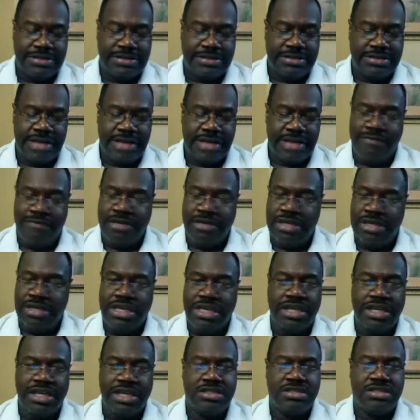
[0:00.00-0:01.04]
having the
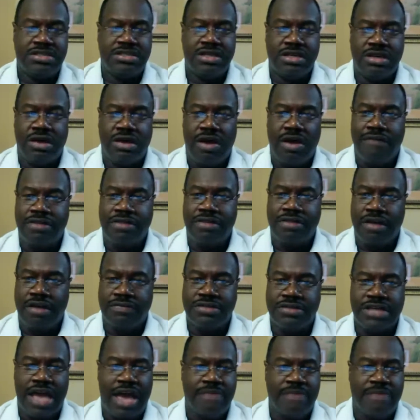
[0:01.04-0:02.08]
kids, have
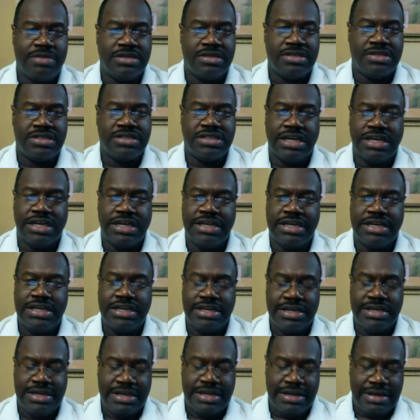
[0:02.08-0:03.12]
enough time to
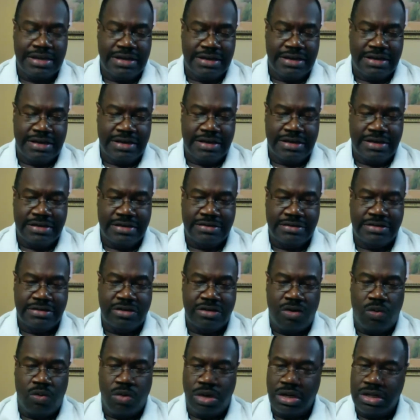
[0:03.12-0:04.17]
study.
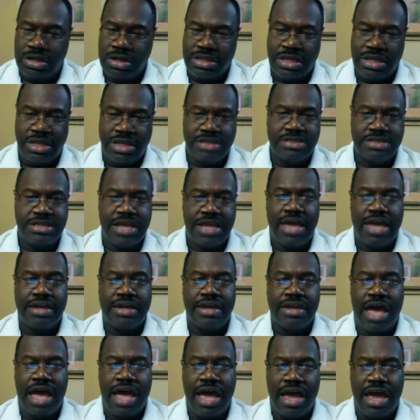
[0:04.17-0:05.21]
One of the things
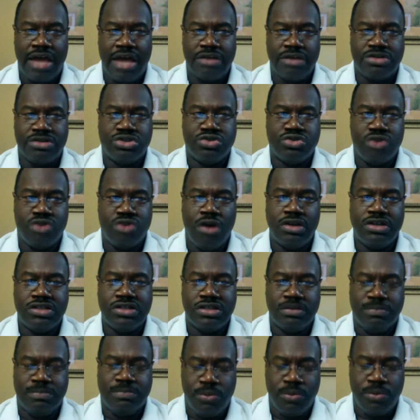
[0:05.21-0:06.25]
that I strongly
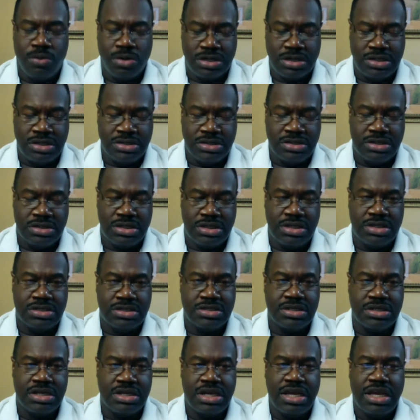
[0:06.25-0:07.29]
support
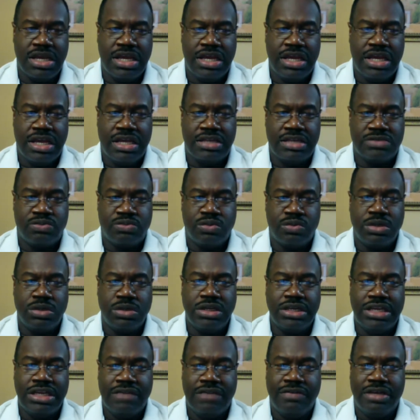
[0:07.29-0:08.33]
is
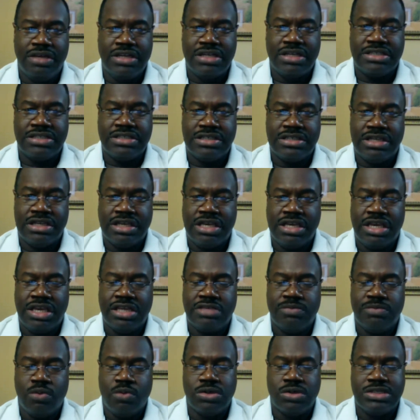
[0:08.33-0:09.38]
really giving the kids
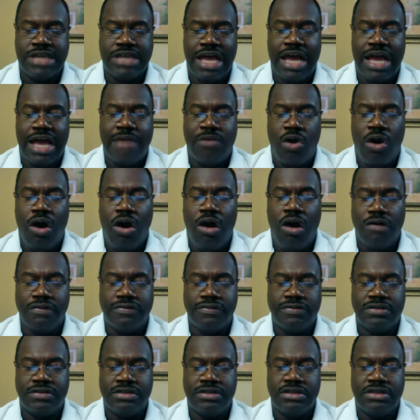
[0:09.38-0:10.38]
more time off